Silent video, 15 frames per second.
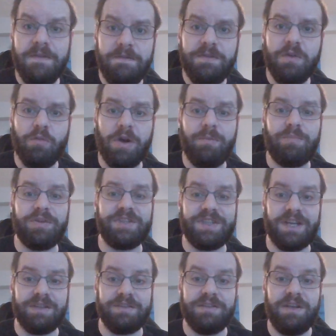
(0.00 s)

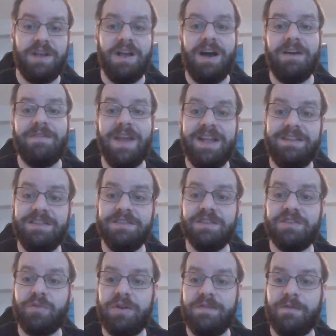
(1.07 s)
51% of 18 to
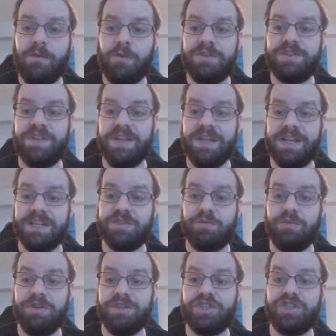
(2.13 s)
24s think
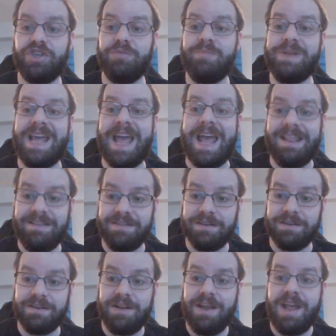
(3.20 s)
Israel should be
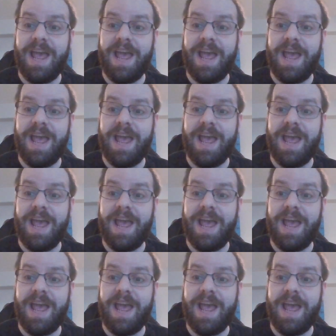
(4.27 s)
ended